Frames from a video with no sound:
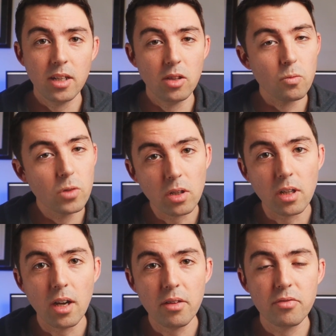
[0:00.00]
in real
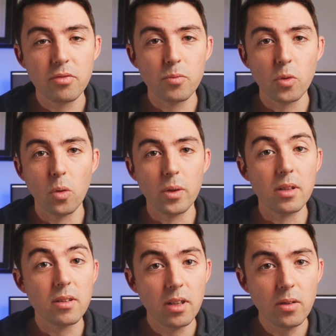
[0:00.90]
life or
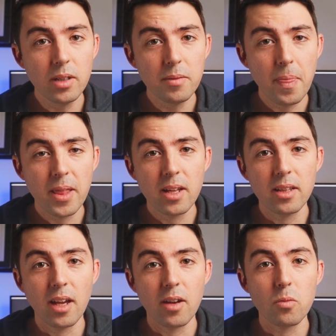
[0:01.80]
in theory
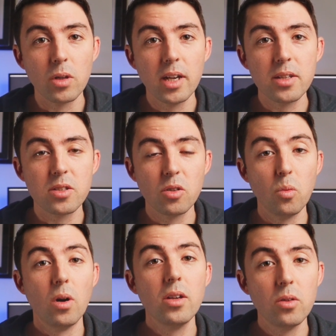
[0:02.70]
that relates to
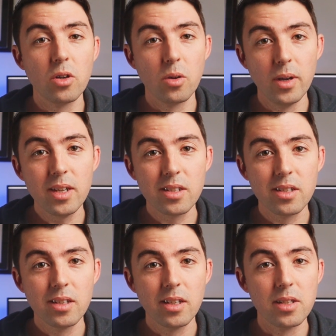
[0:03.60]
why you're
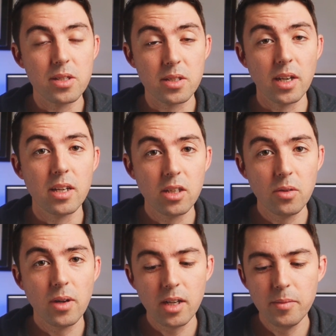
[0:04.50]
correct in stating
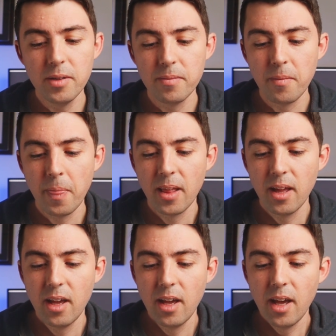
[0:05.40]
your argument.
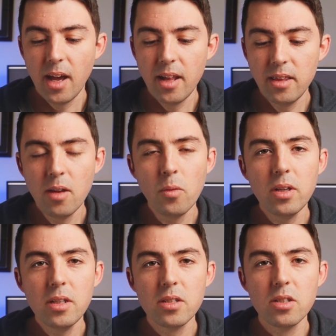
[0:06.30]
And then
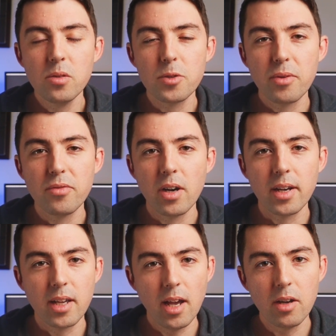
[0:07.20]
what you need to do is
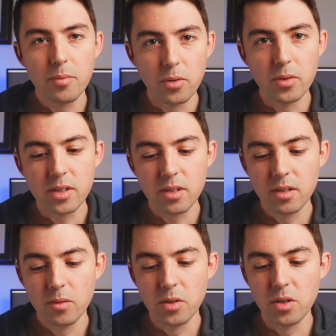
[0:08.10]
provide a counterpoint,
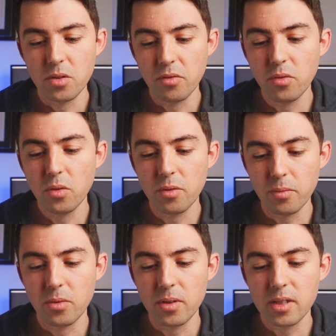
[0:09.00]
which is your
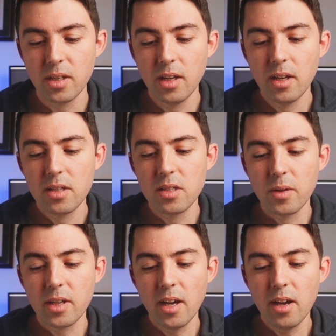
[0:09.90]
fourth point.
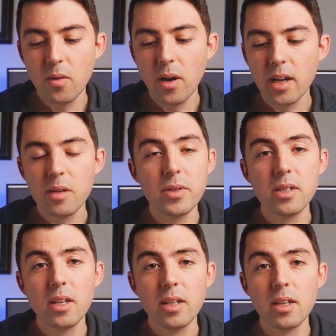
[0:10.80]
So a
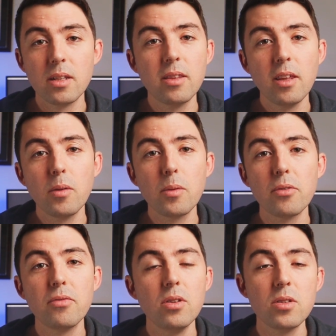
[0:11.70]
counter-argument that in theory
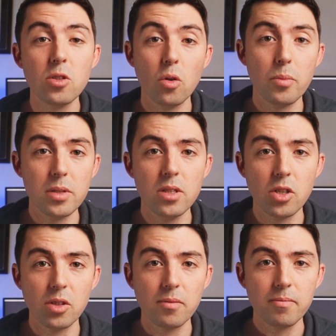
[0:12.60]
refutes your
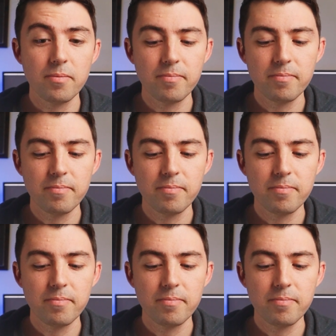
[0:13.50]
position.